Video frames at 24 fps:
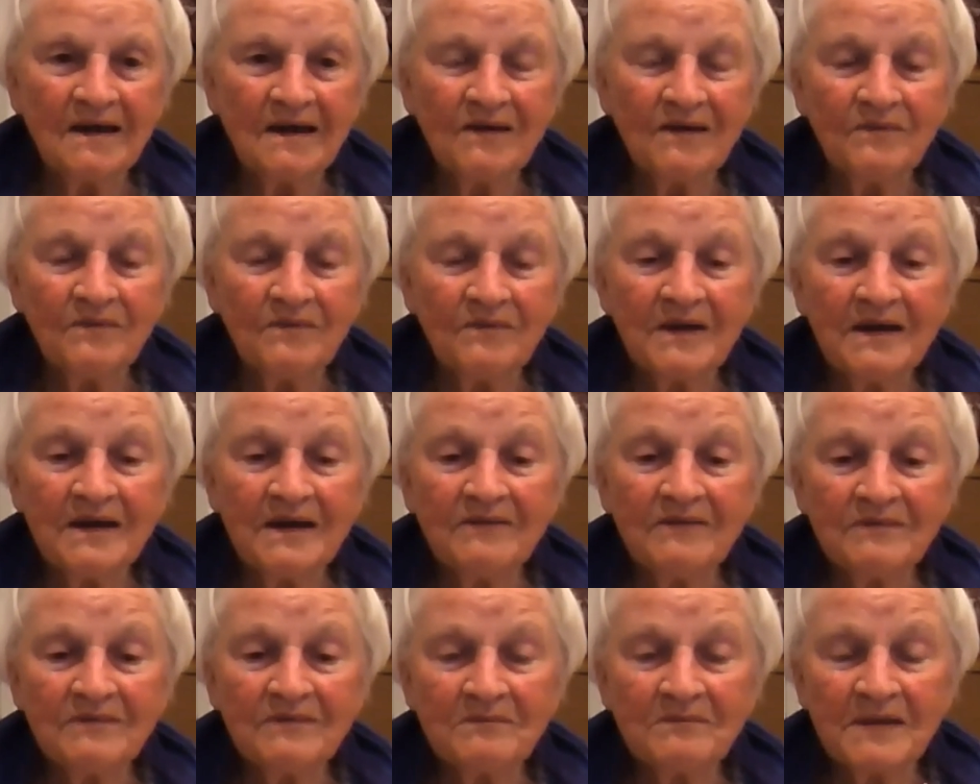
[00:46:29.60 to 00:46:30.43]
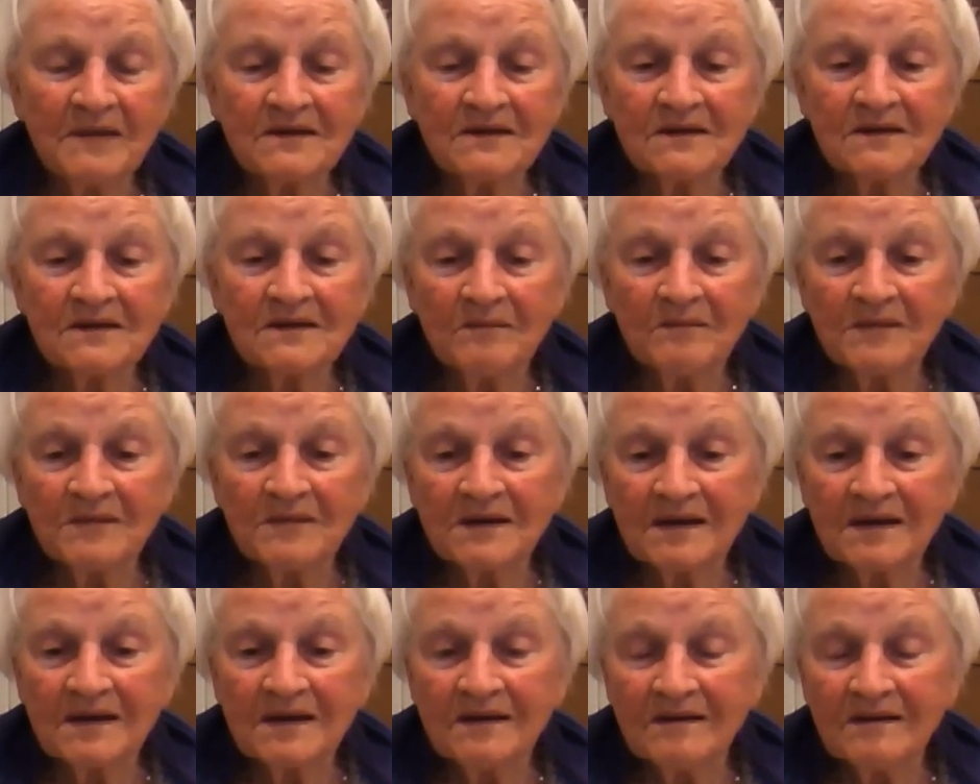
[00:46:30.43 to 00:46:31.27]
We even met
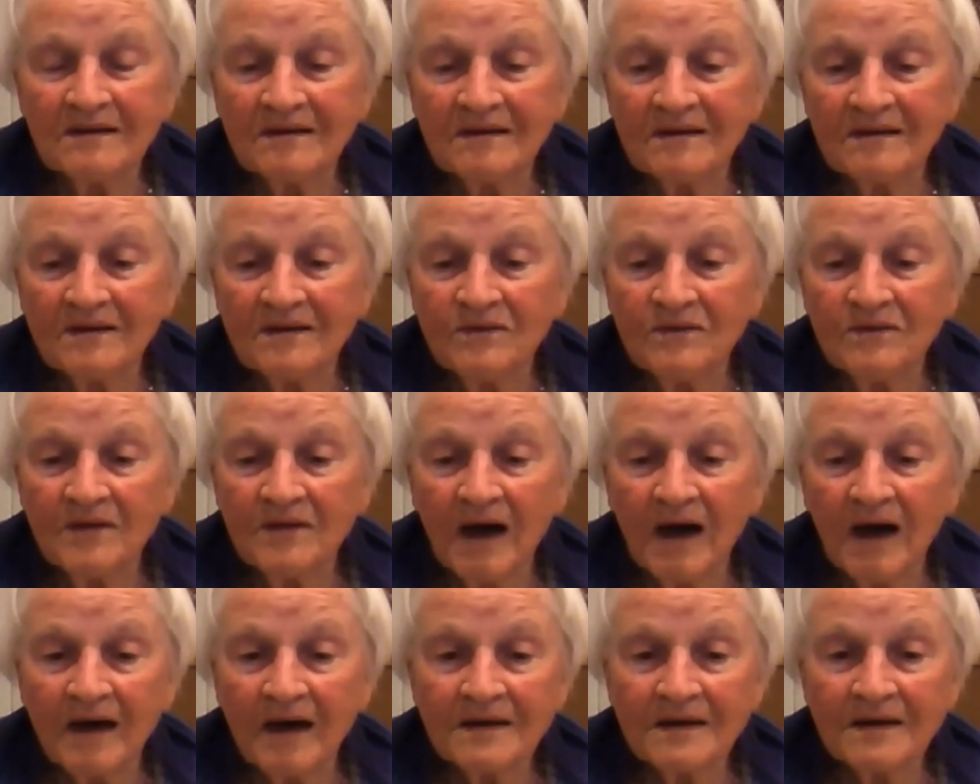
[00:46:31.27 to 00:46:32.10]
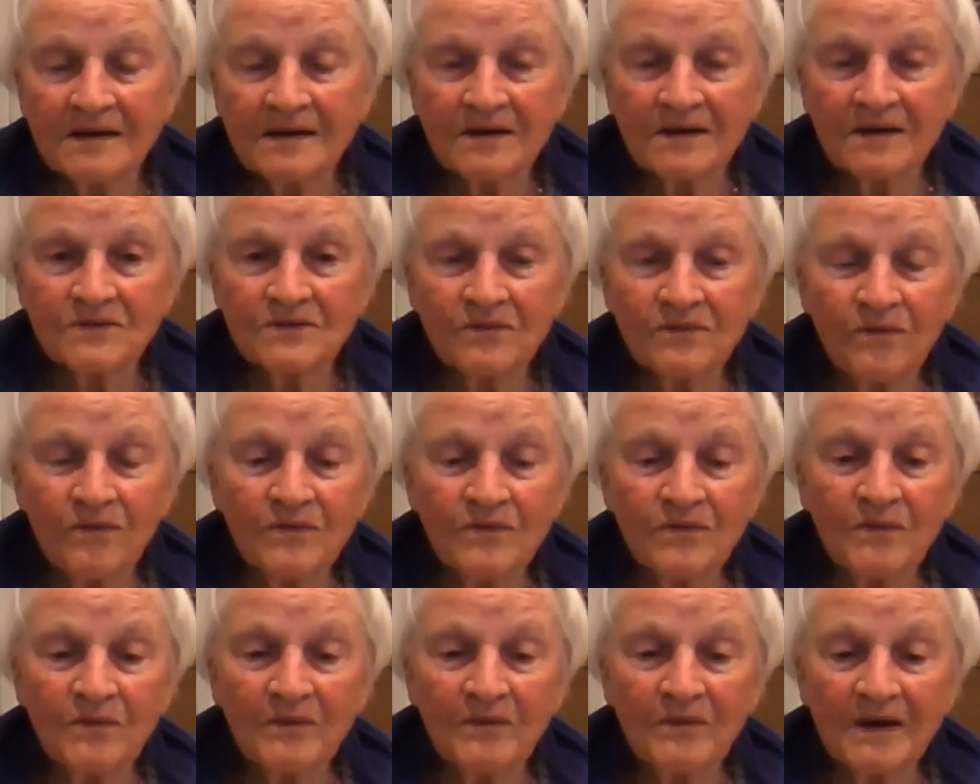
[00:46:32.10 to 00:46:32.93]
somebody who guided us all
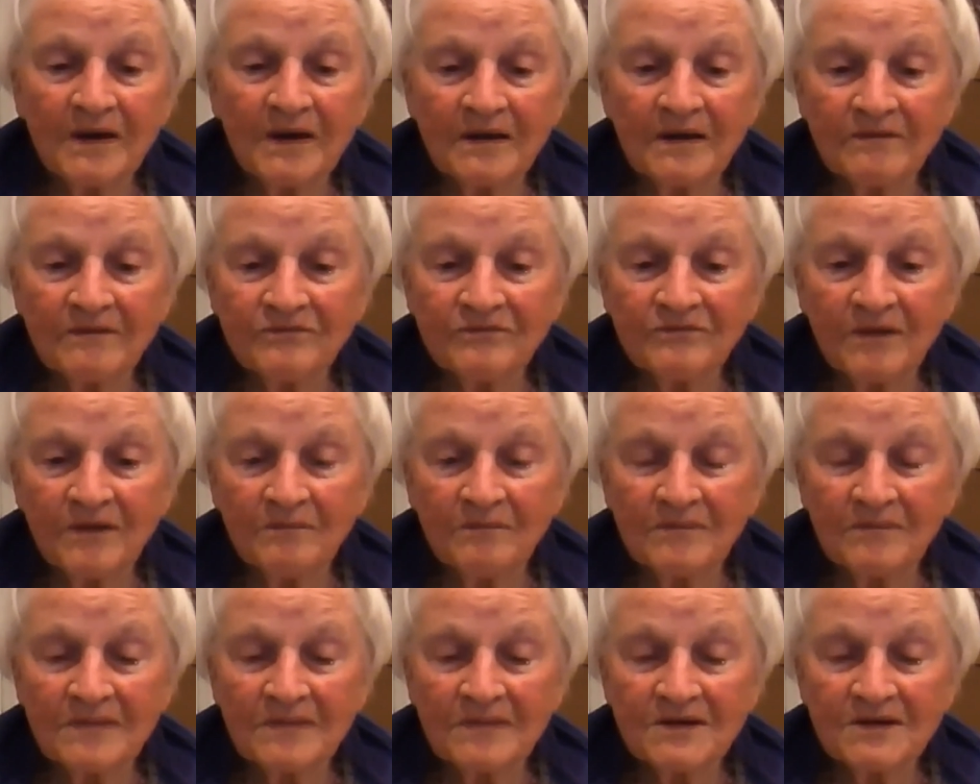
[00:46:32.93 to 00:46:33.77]
the way from